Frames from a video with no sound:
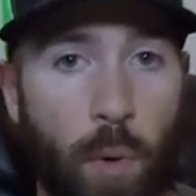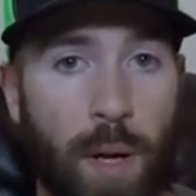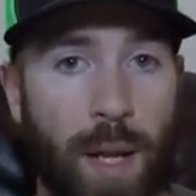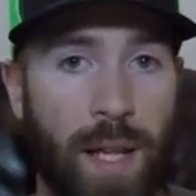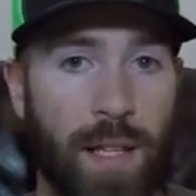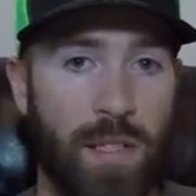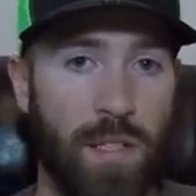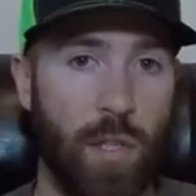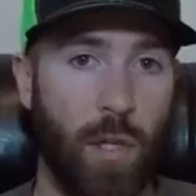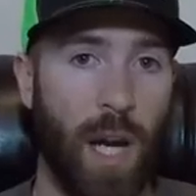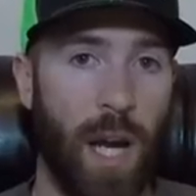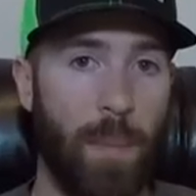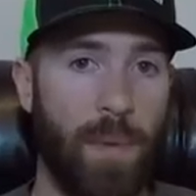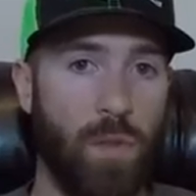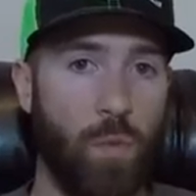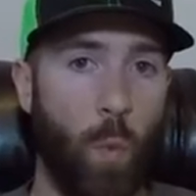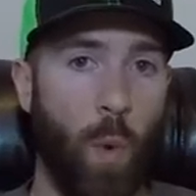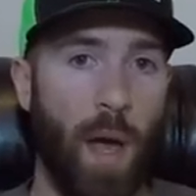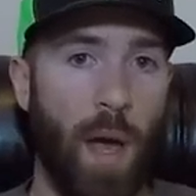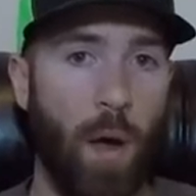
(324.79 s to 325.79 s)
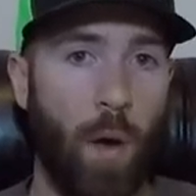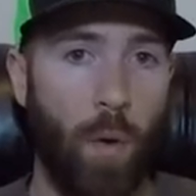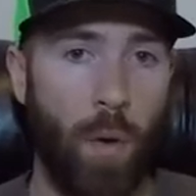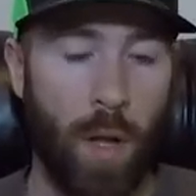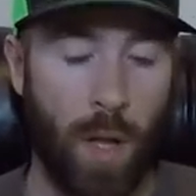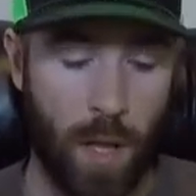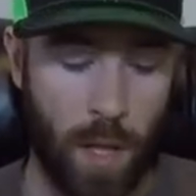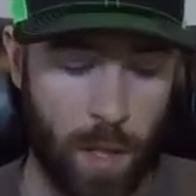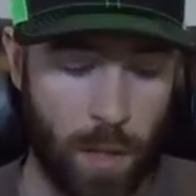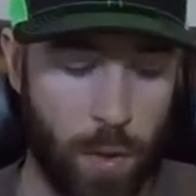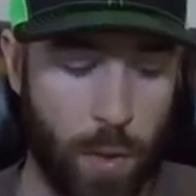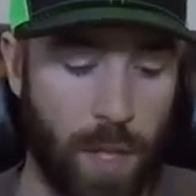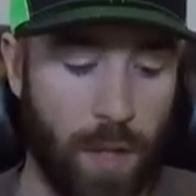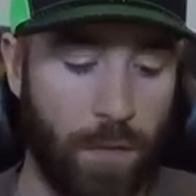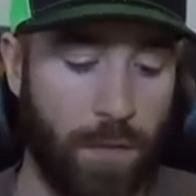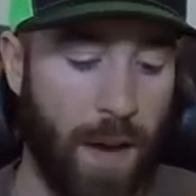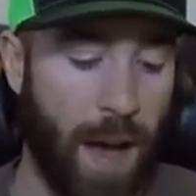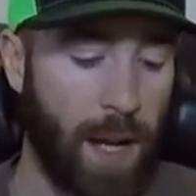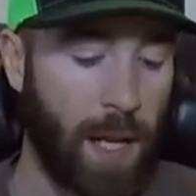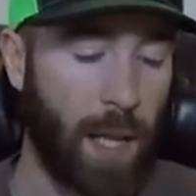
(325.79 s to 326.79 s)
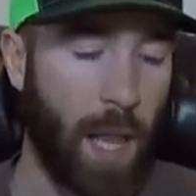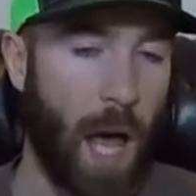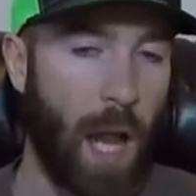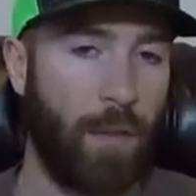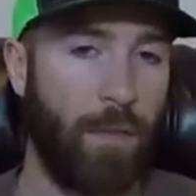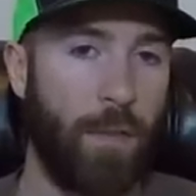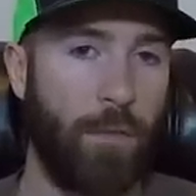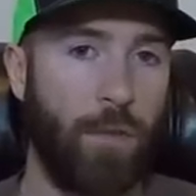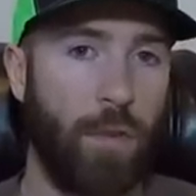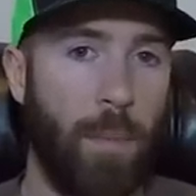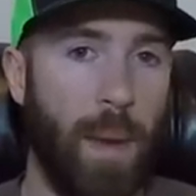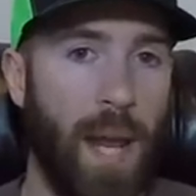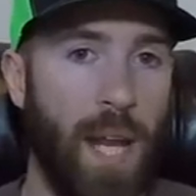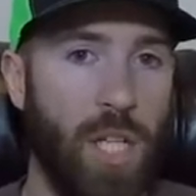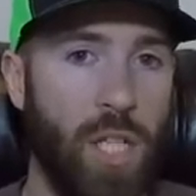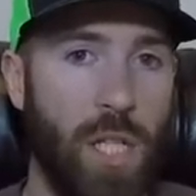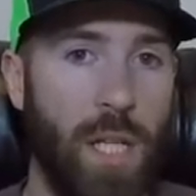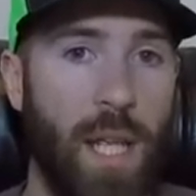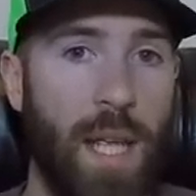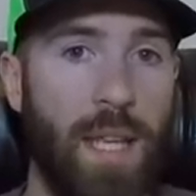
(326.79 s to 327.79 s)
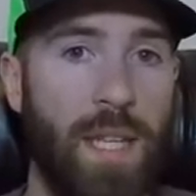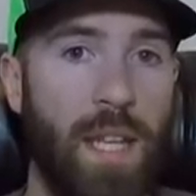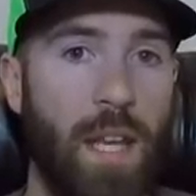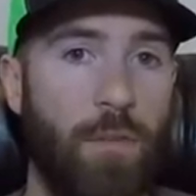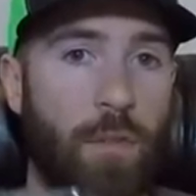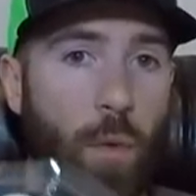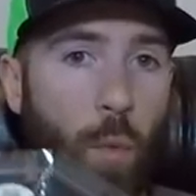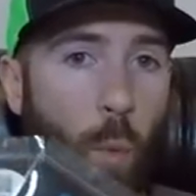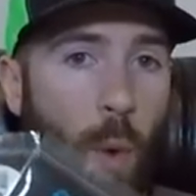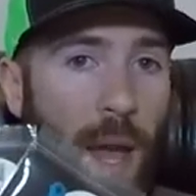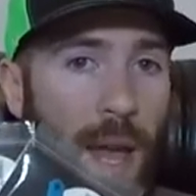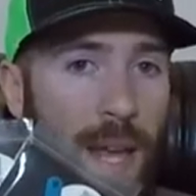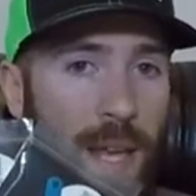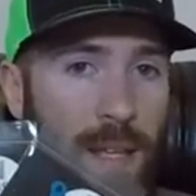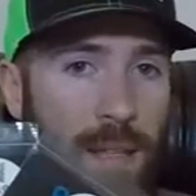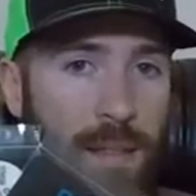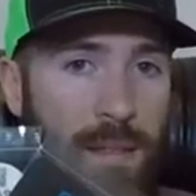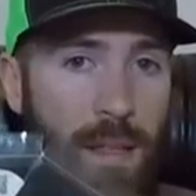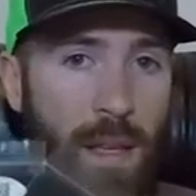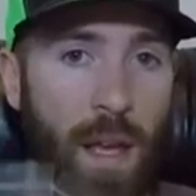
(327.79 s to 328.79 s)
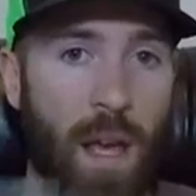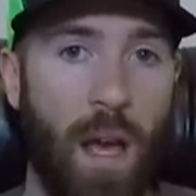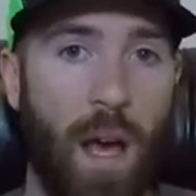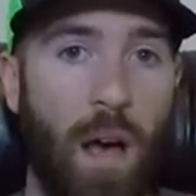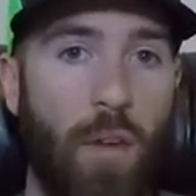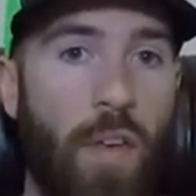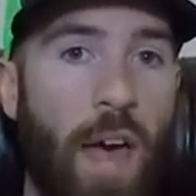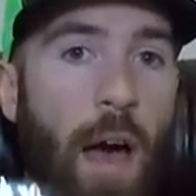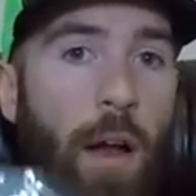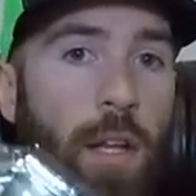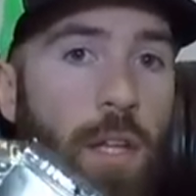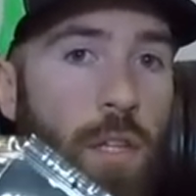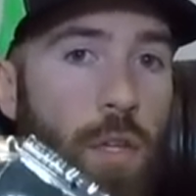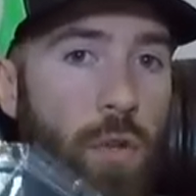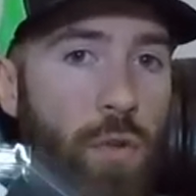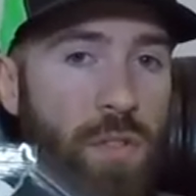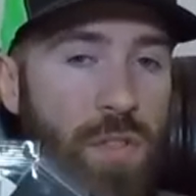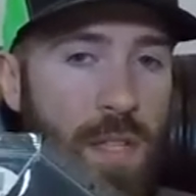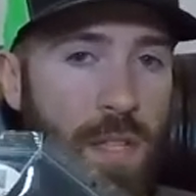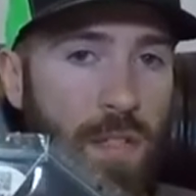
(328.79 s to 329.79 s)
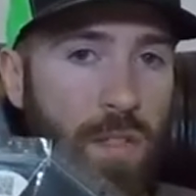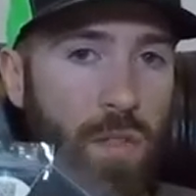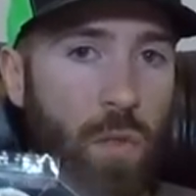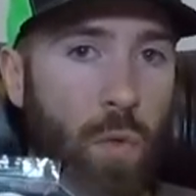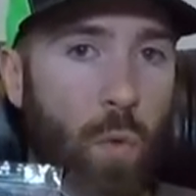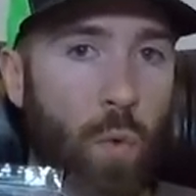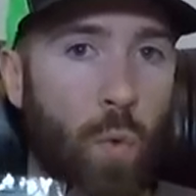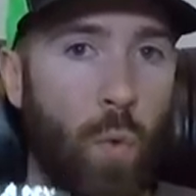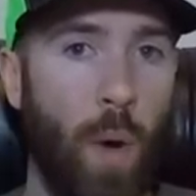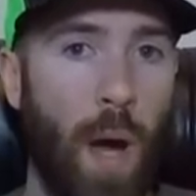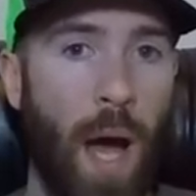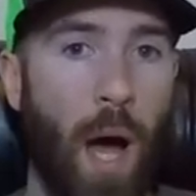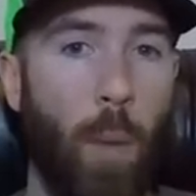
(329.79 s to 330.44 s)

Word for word: on Instagram as well. You can find a lot of information in different ways of how to use this tool.